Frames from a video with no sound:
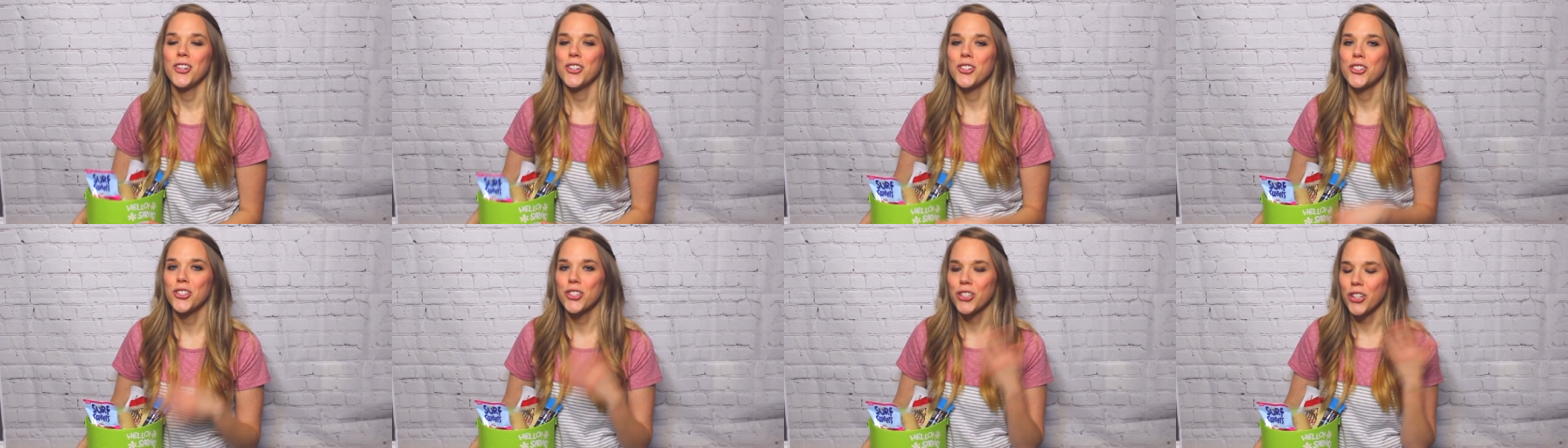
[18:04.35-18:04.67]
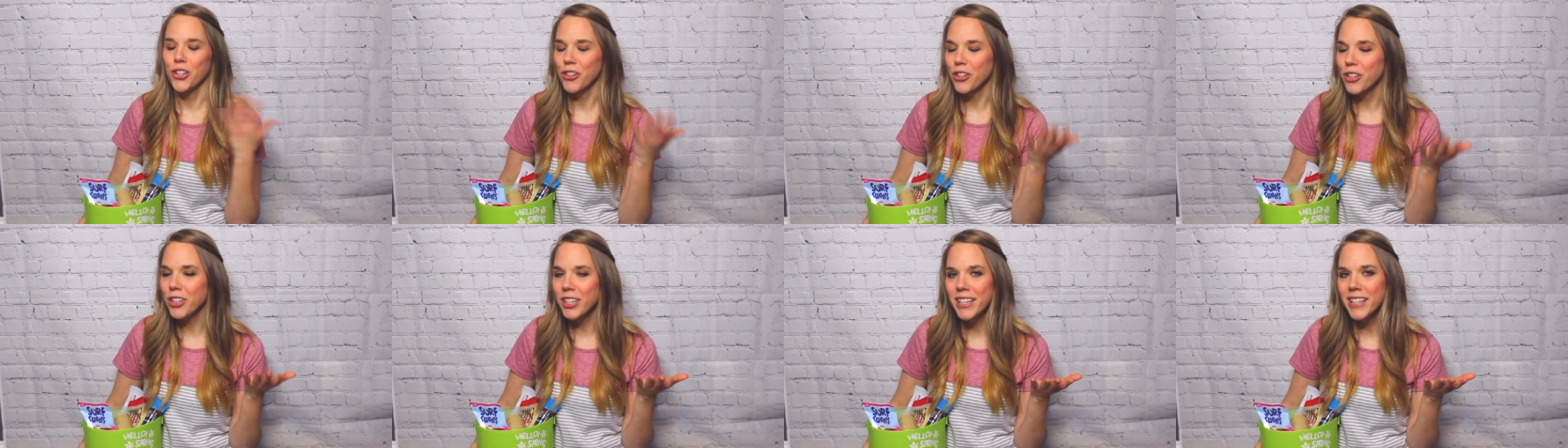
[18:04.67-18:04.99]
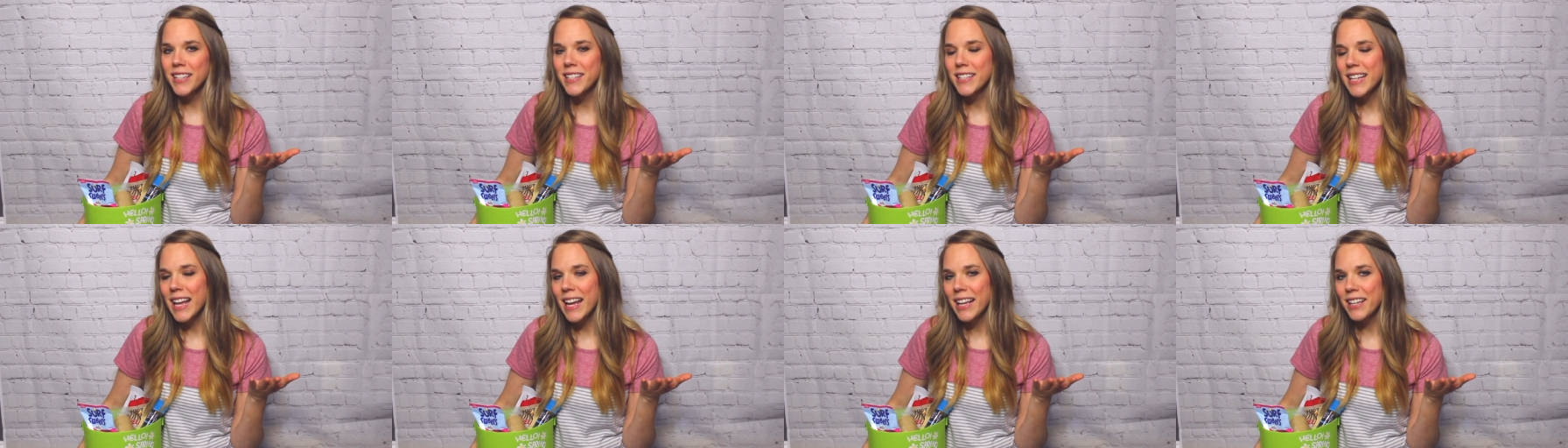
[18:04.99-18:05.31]
Show your
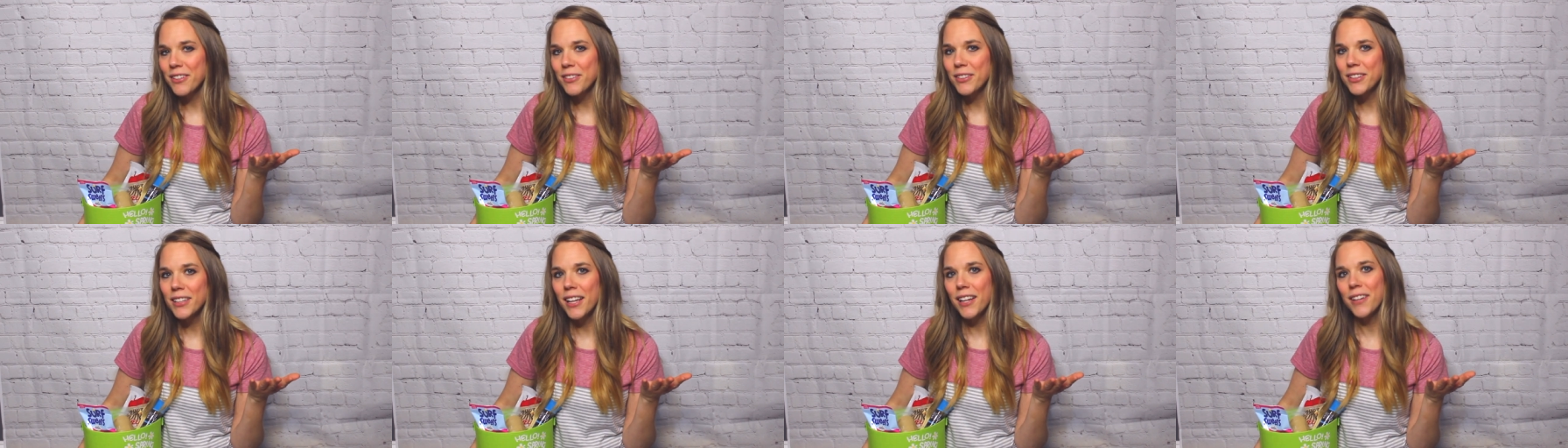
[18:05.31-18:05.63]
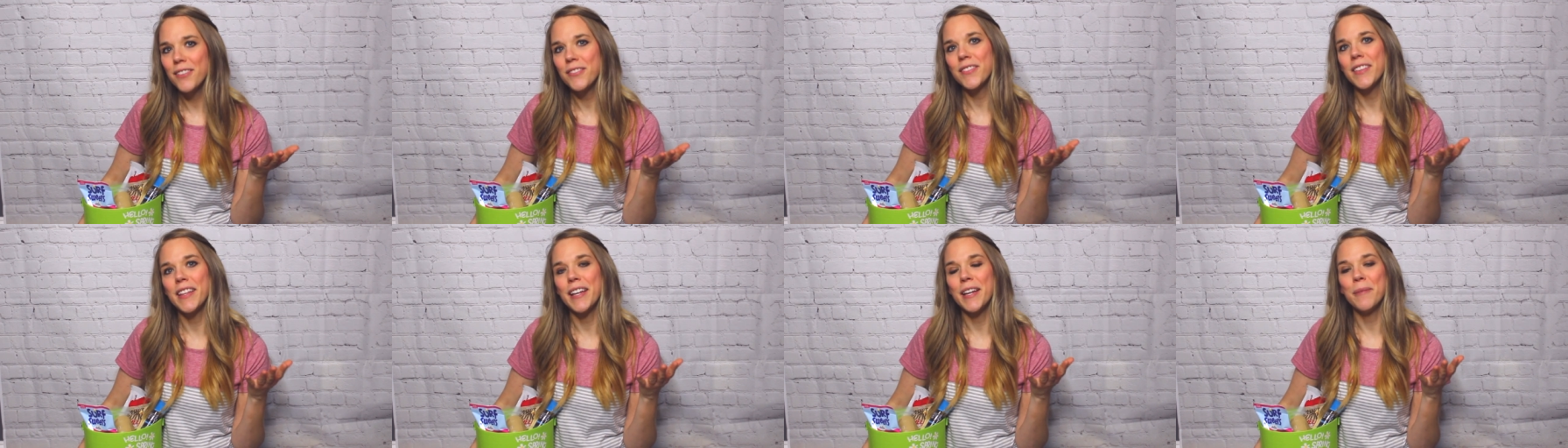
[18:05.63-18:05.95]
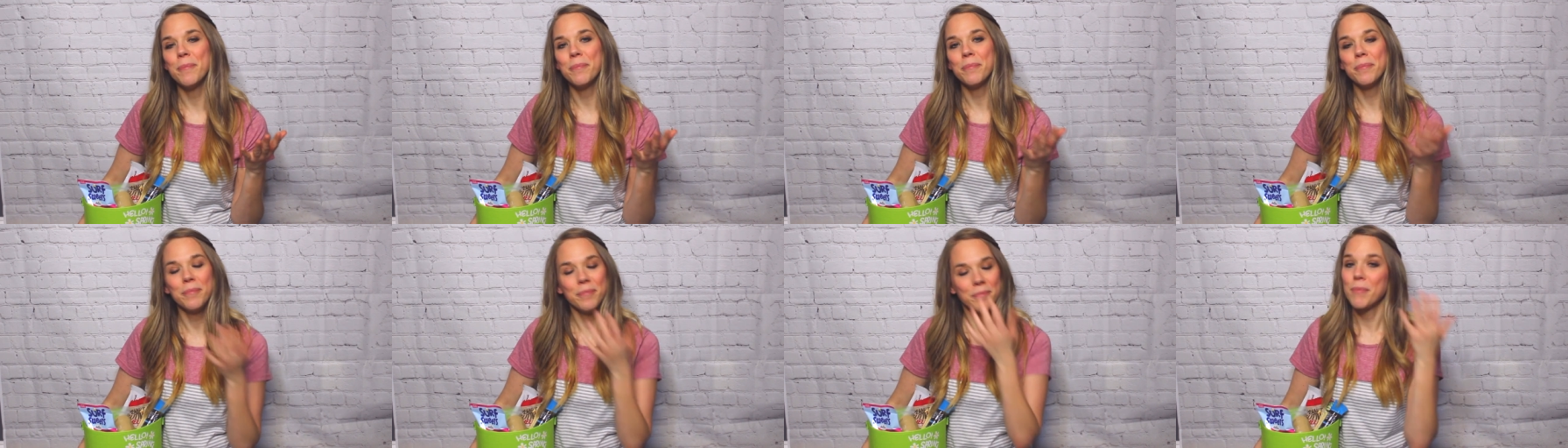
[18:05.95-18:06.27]
kids that you love
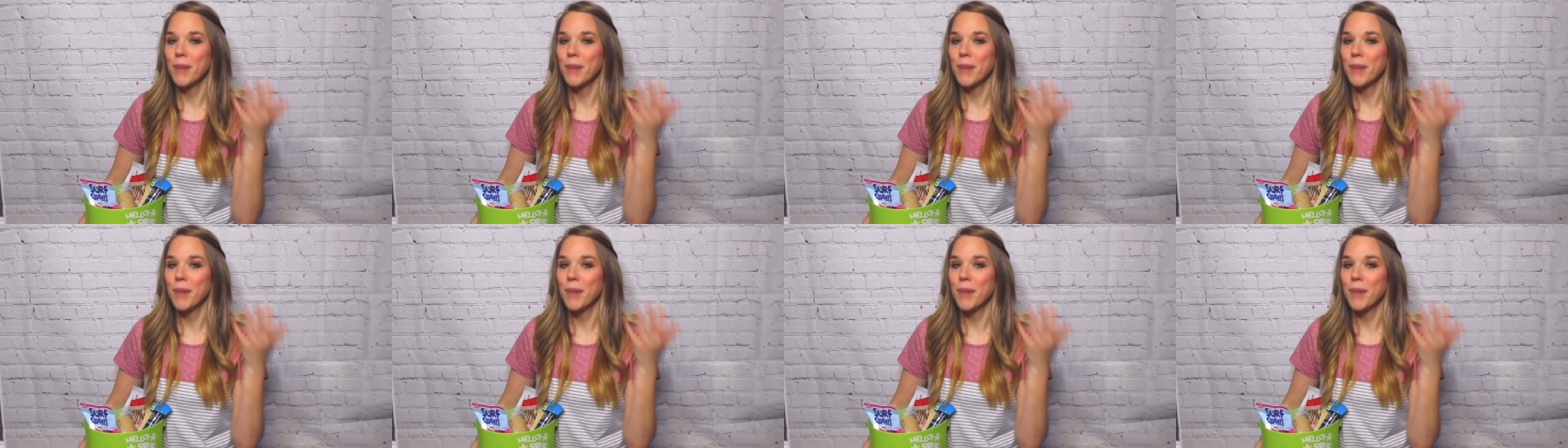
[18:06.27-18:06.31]
them.